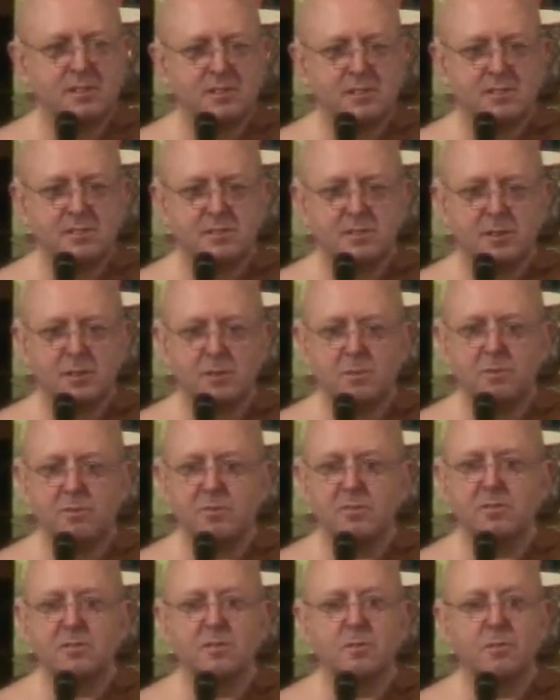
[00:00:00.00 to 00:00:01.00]
So
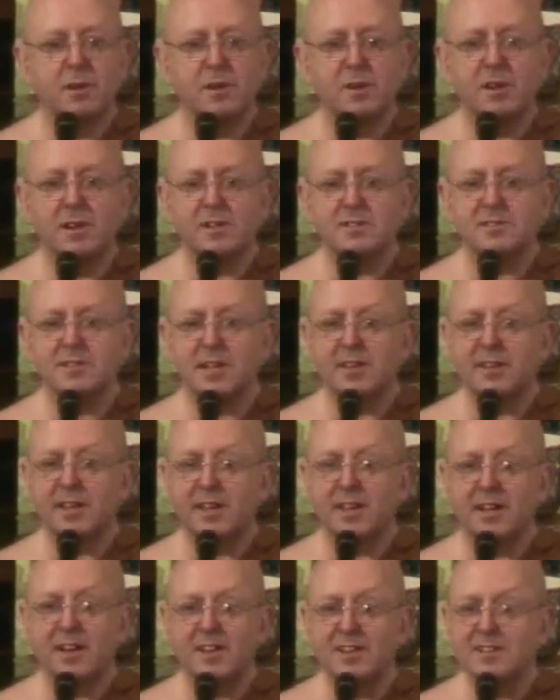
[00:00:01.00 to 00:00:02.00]
when you understand
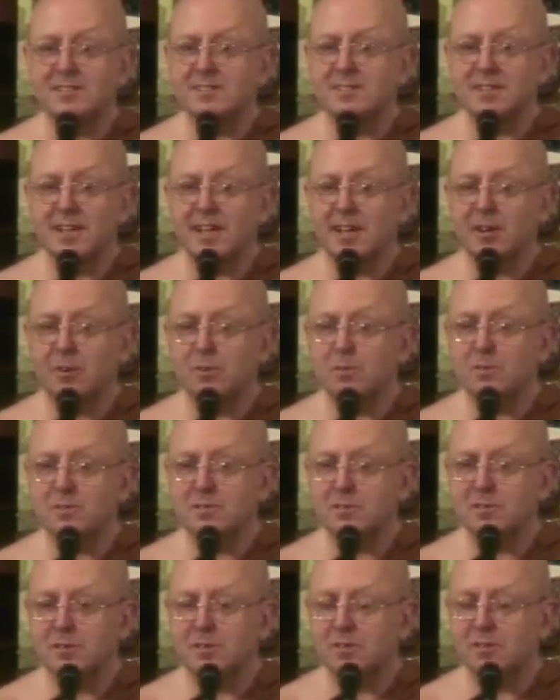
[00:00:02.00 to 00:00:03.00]
that, you understand
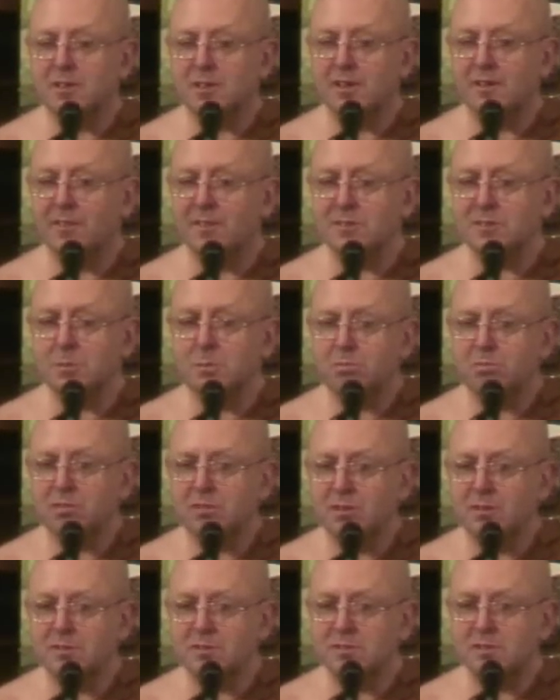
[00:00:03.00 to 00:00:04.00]
also that if it's a
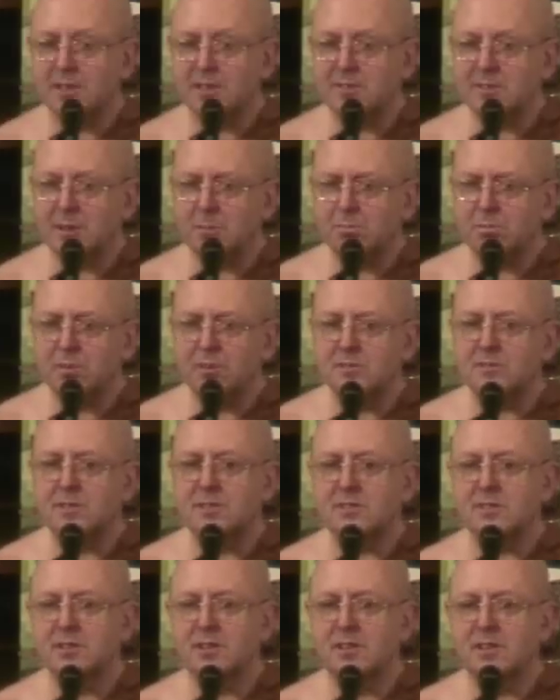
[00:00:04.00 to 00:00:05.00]
process, that
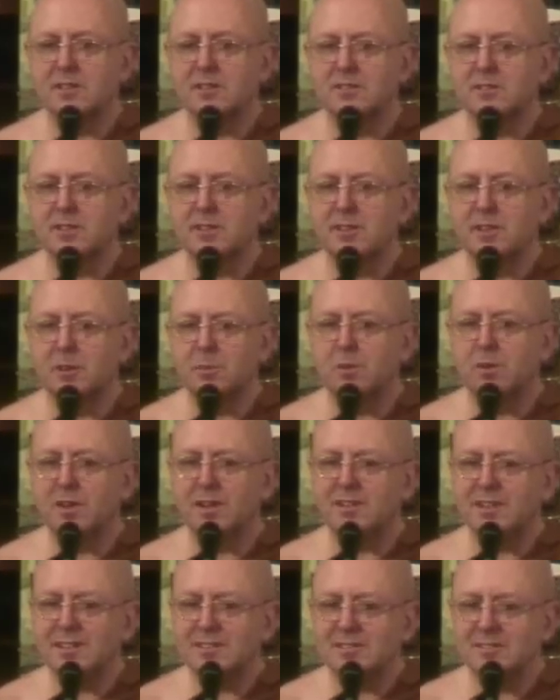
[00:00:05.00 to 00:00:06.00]
process can continue on.
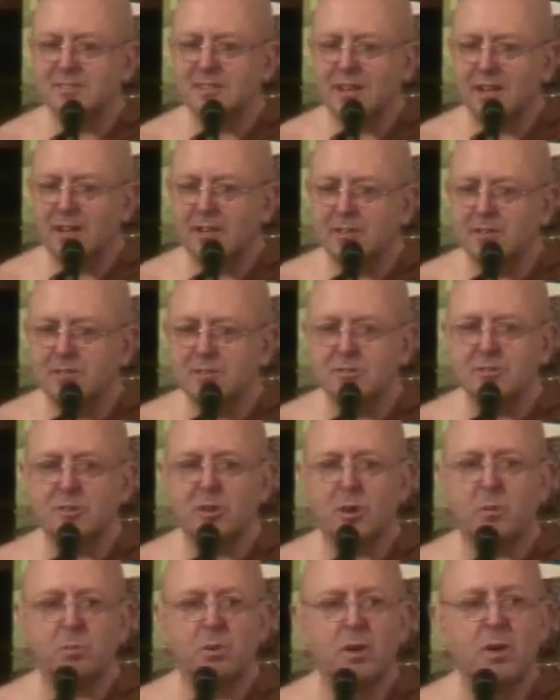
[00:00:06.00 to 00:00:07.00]
It doesn't suddenly
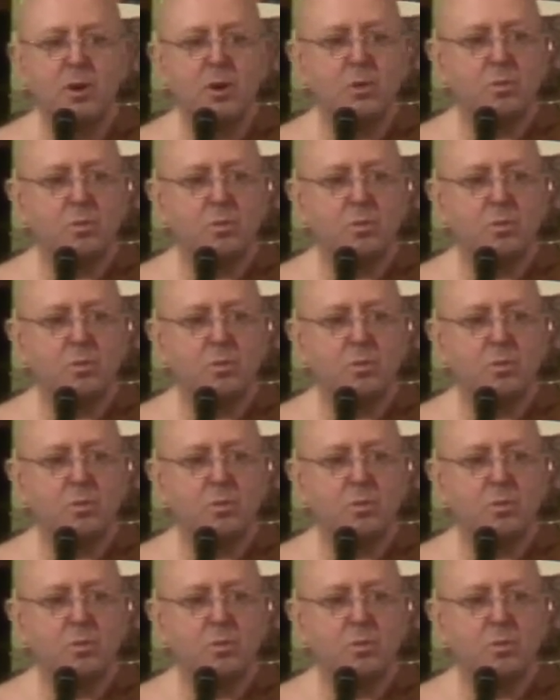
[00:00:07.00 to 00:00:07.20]
stop.